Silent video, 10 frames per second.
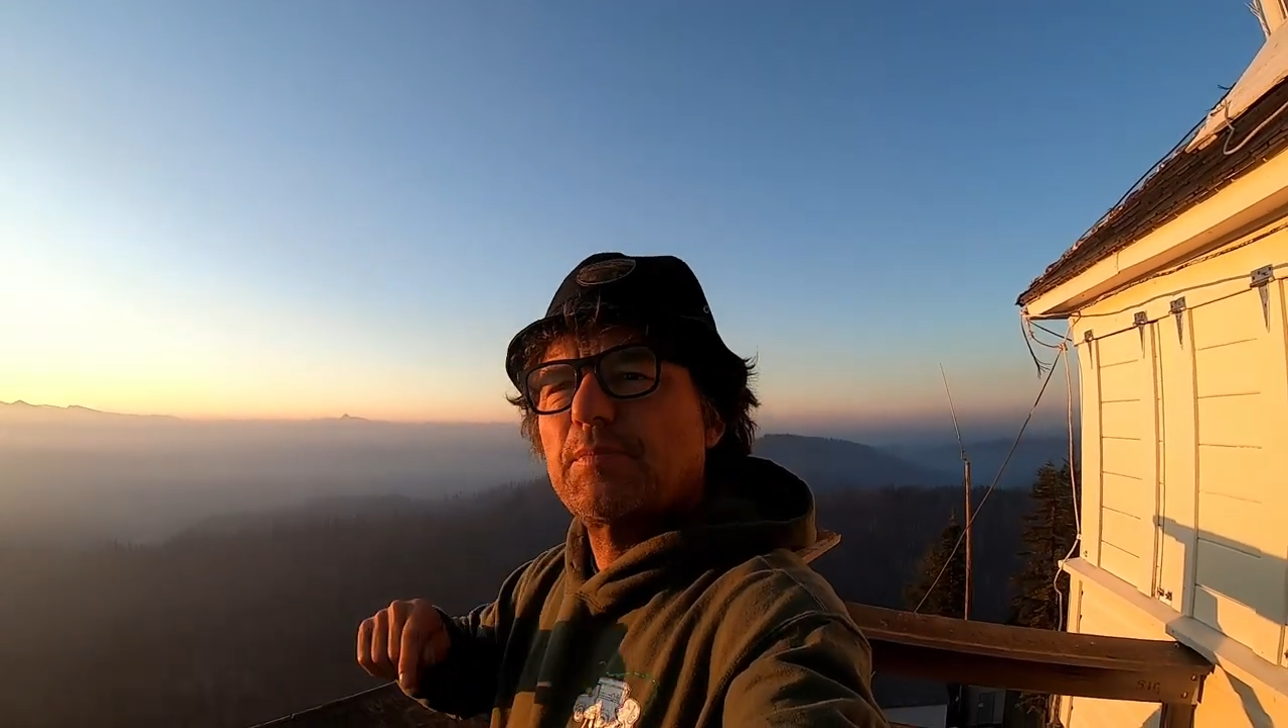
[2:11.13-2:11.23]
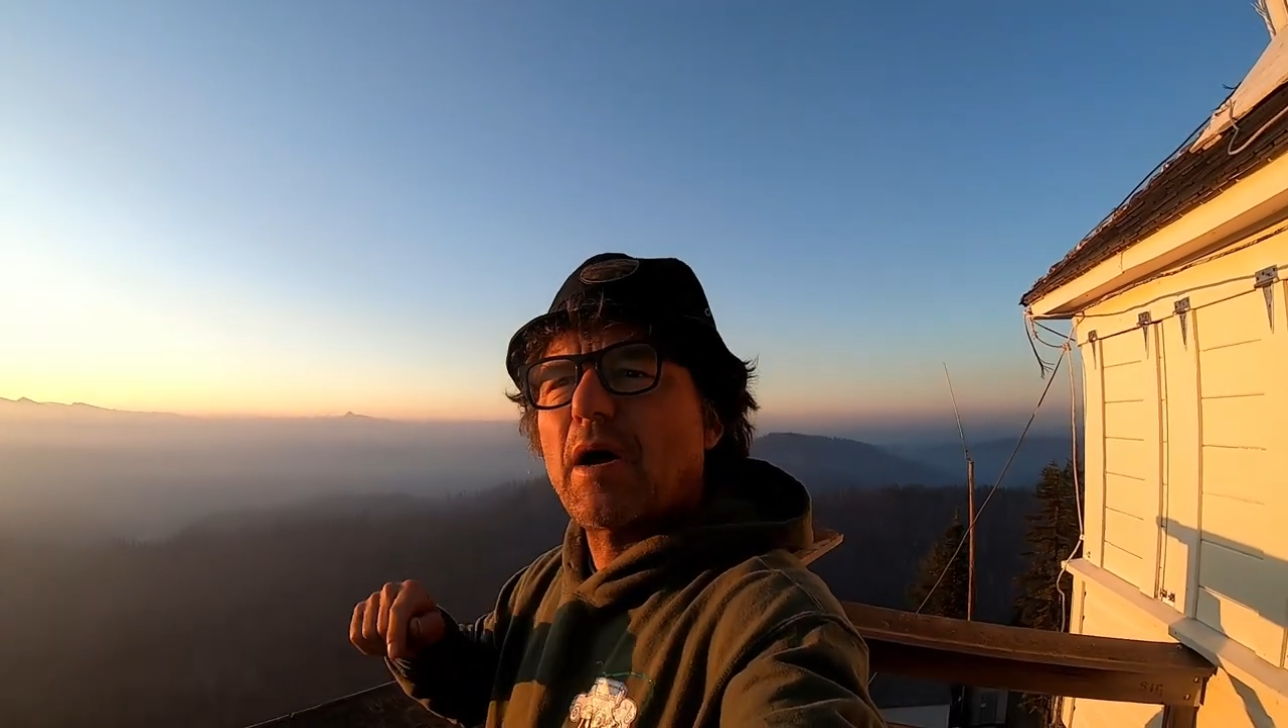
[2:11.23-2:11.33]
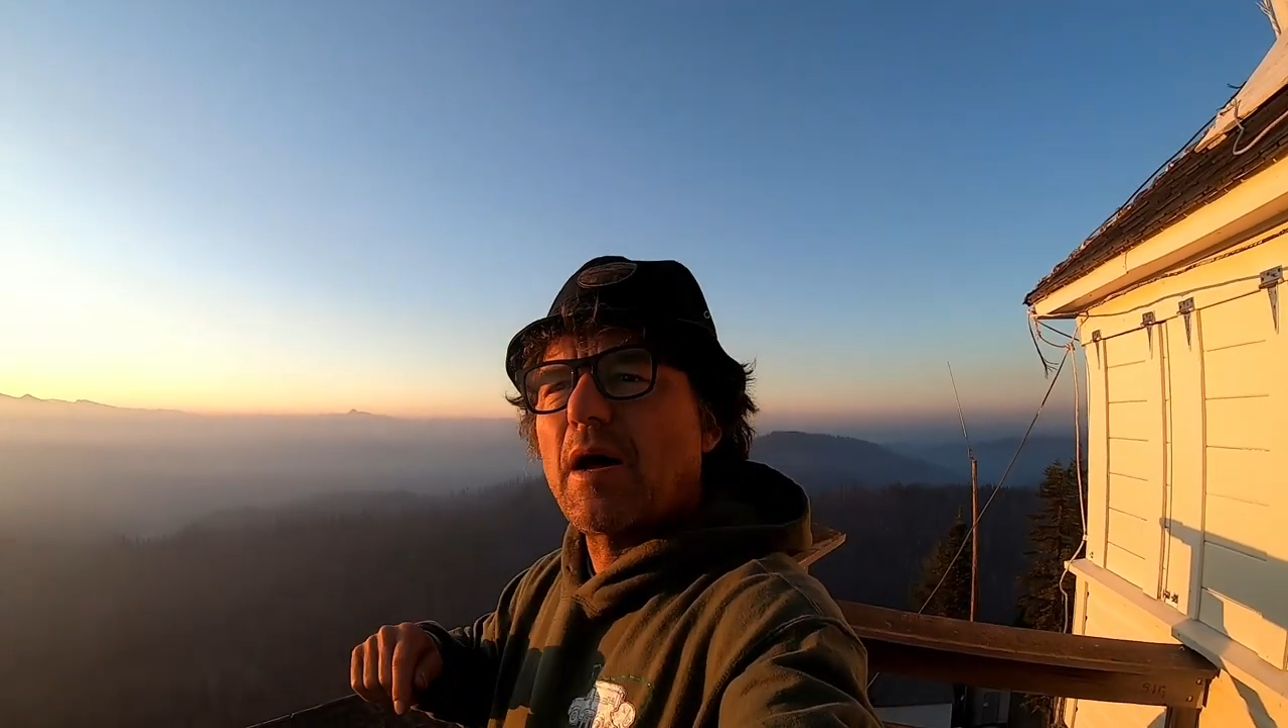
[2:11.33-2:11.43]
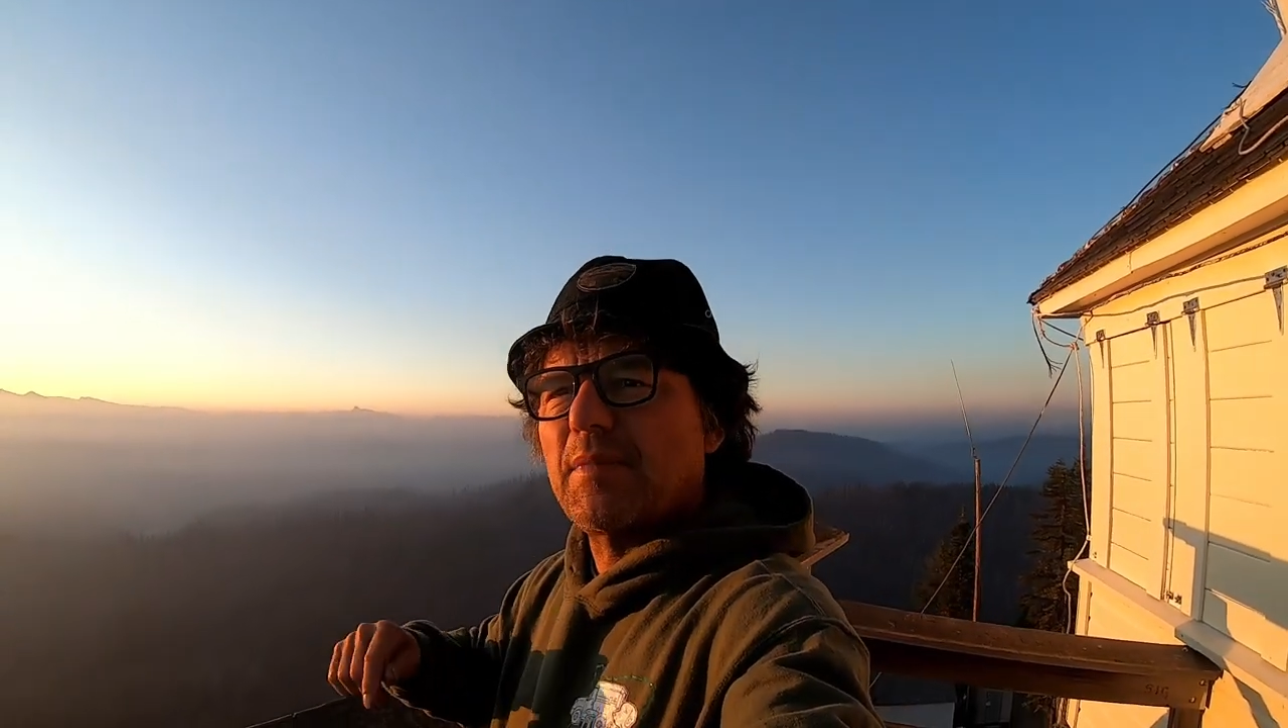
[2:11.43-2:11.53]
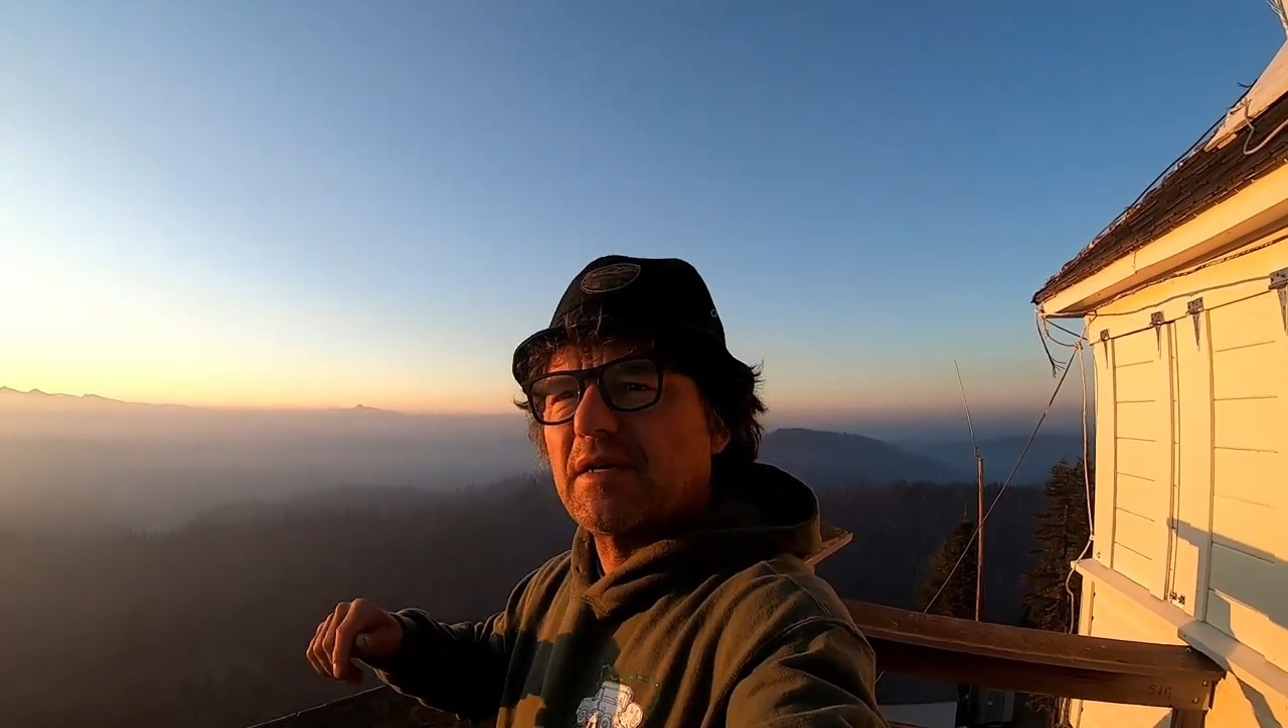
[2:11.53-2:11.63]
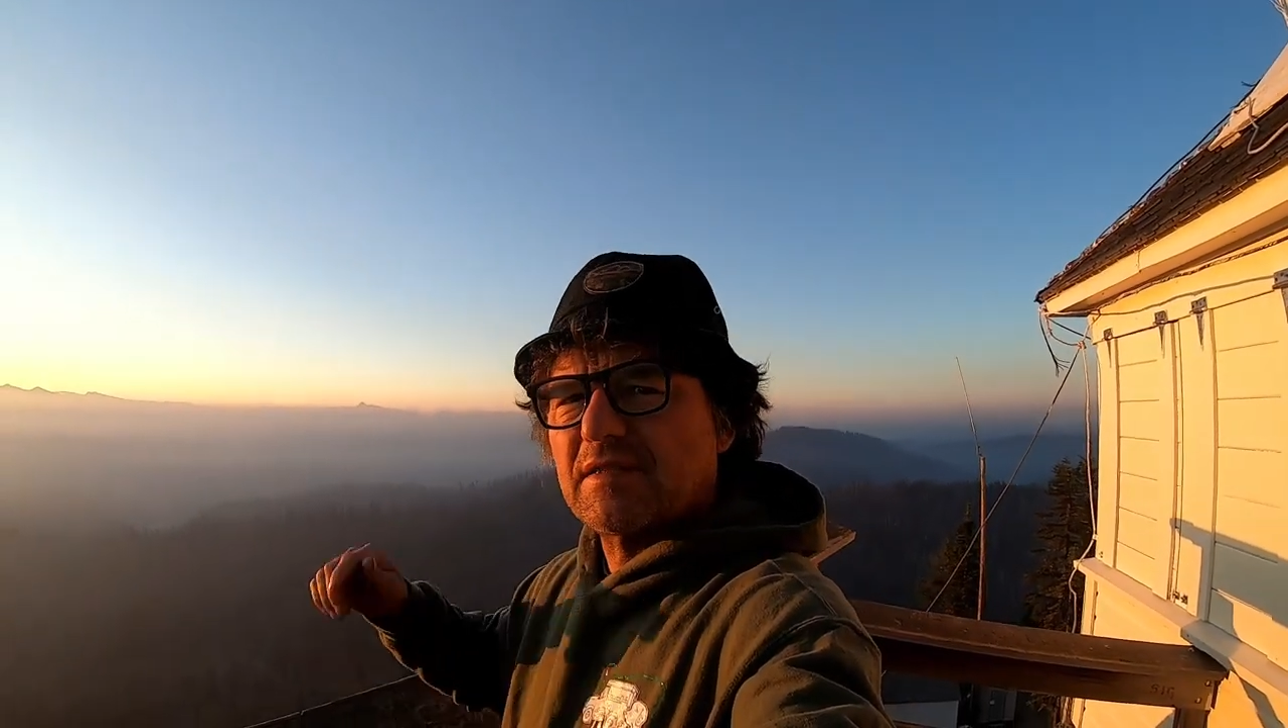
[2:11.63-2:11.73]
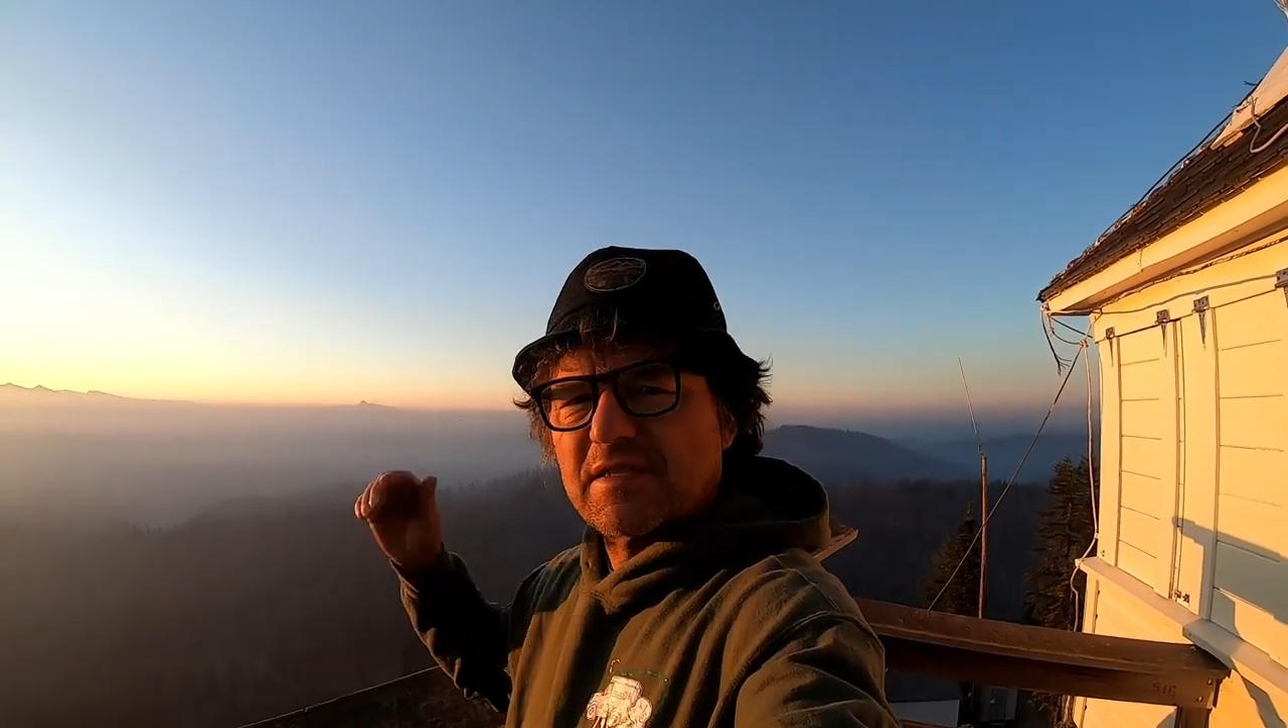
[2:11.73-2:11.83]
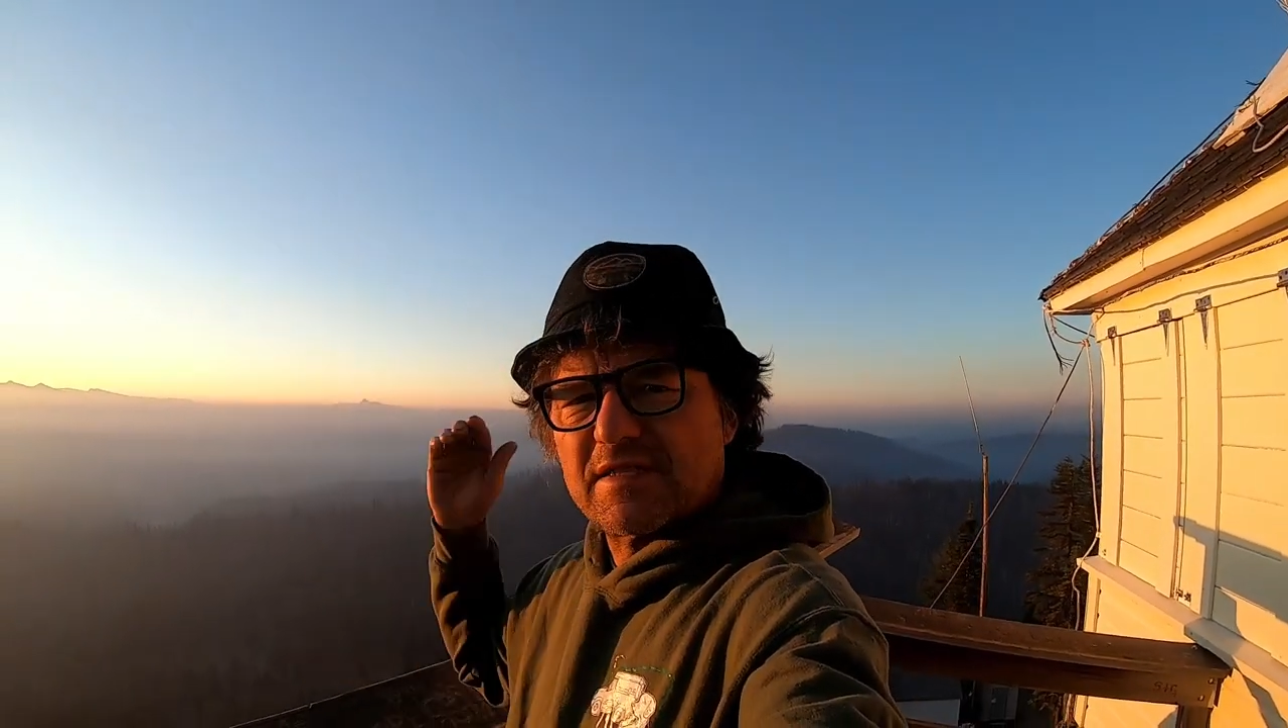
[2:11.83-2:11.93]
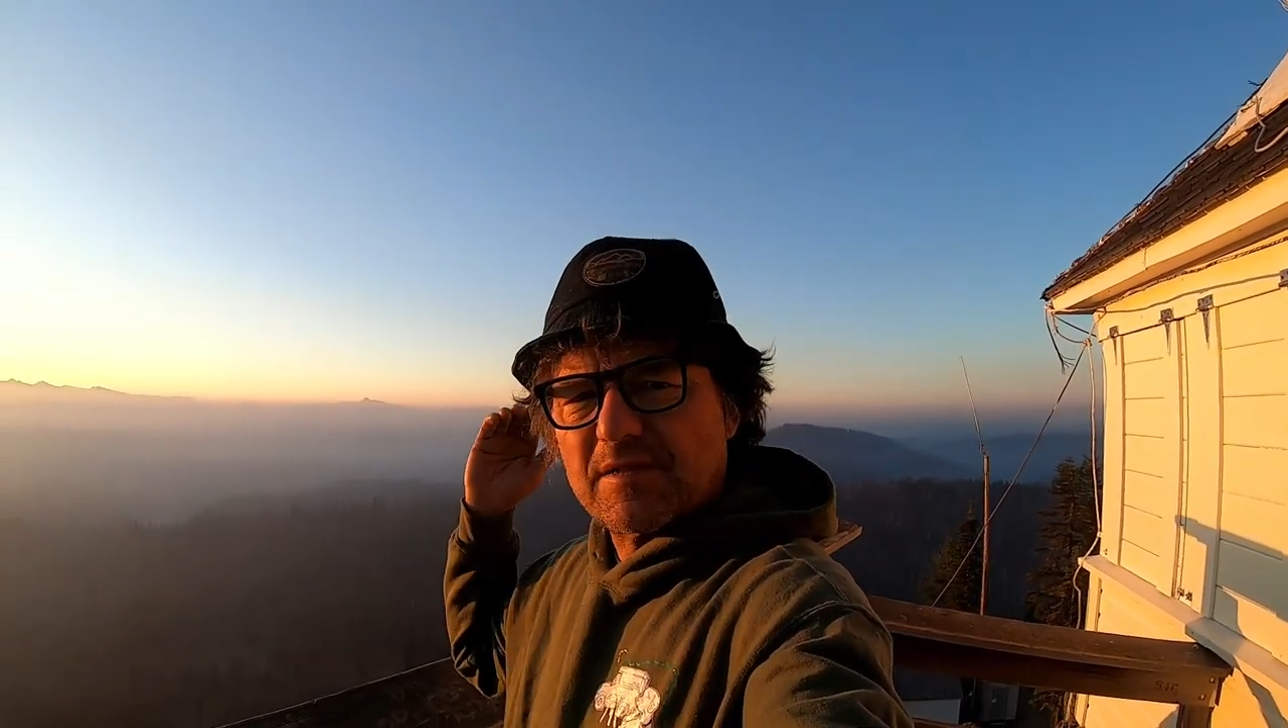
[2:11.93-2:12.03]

spot because this